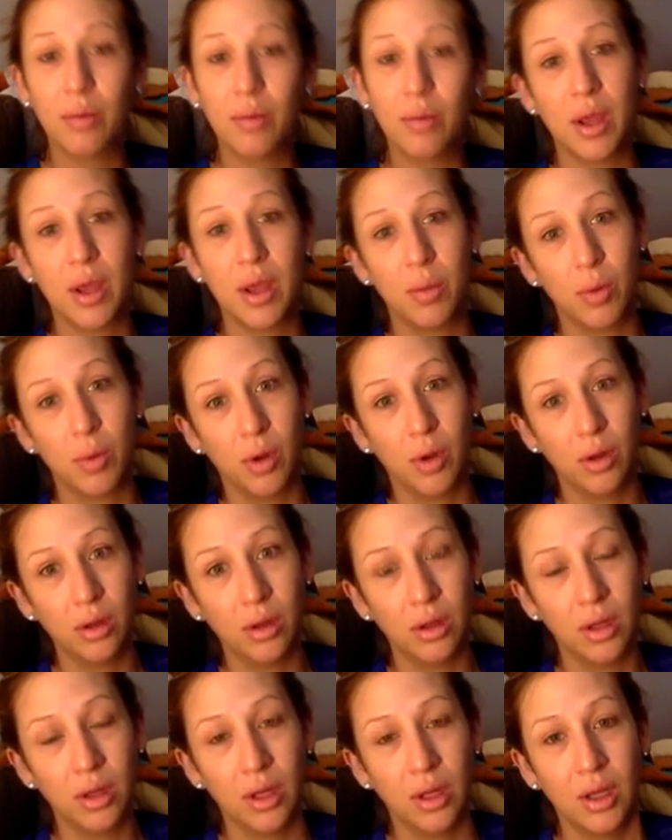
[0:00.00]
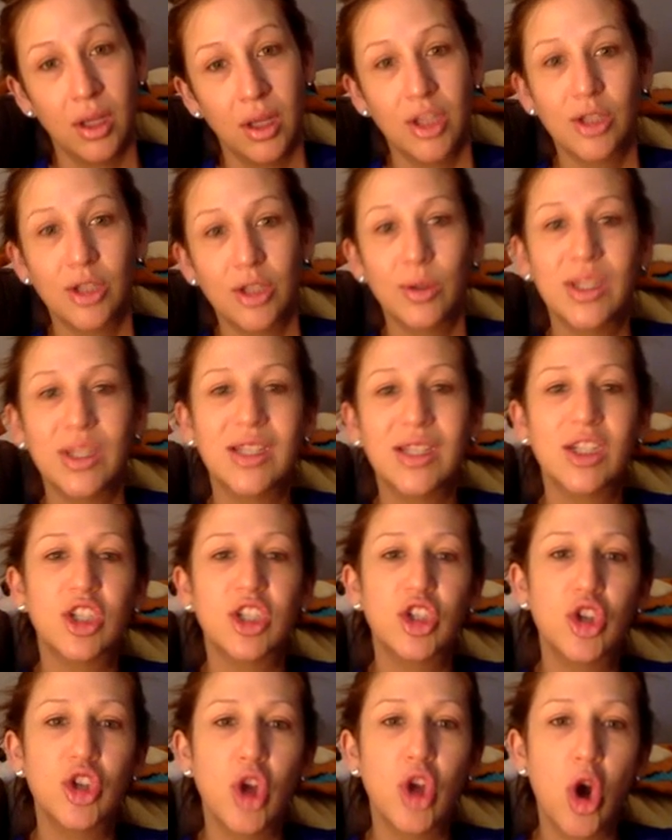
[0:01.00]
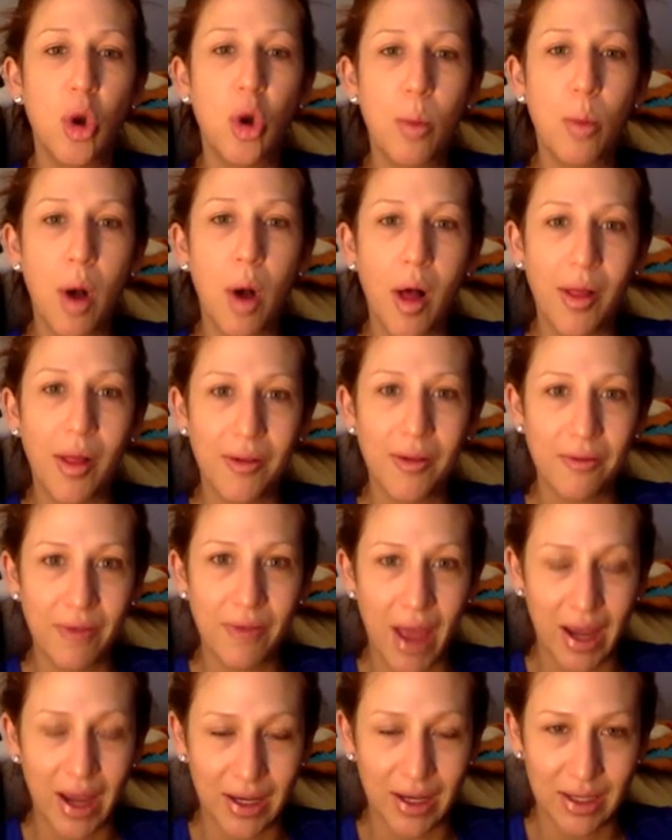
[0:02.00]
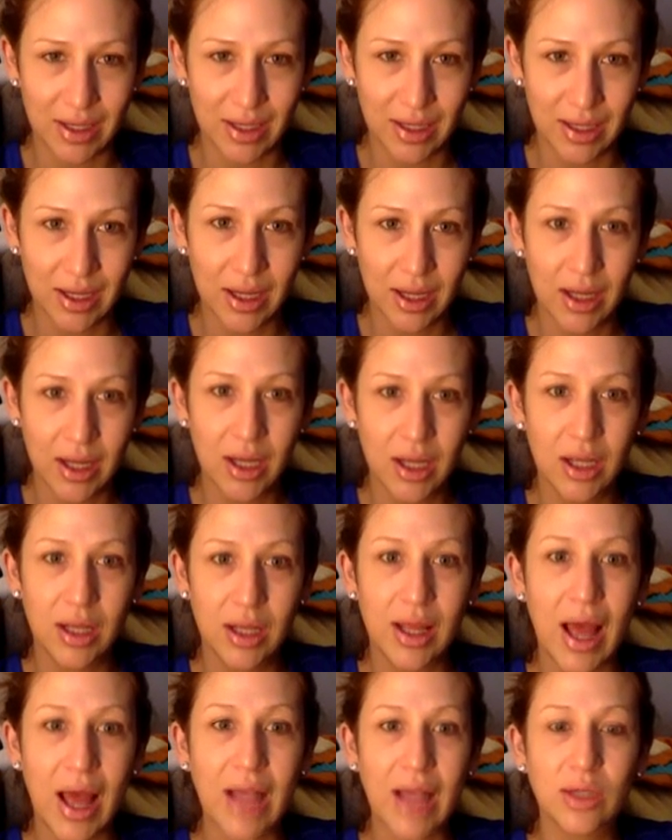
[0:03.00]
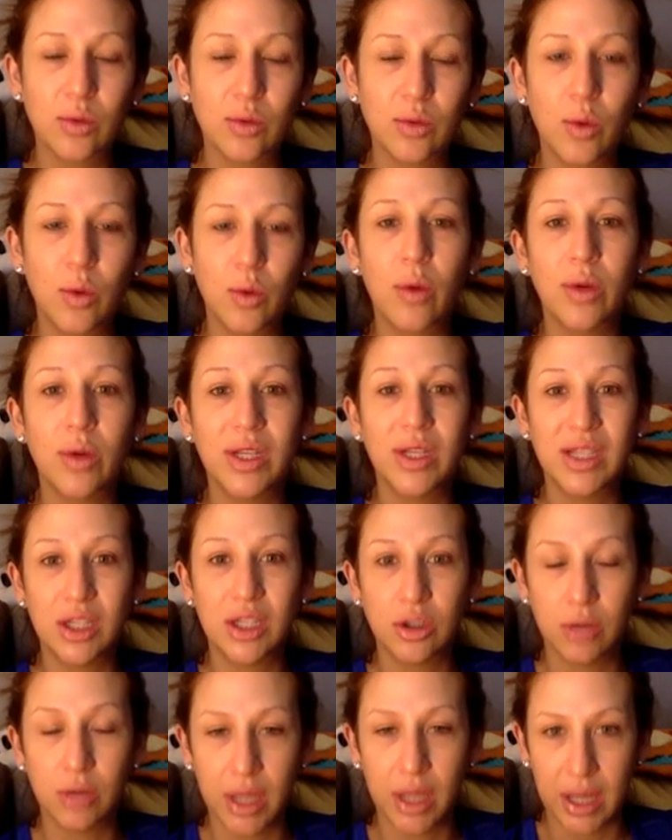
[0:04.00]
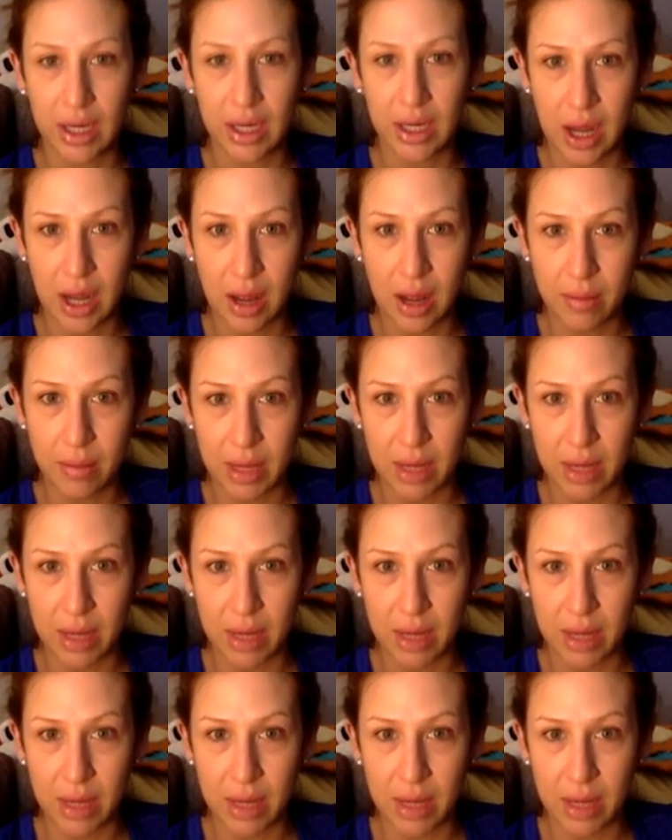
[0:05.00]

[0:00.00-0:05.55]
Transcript: people. So it's a snowball effect. That's what residual income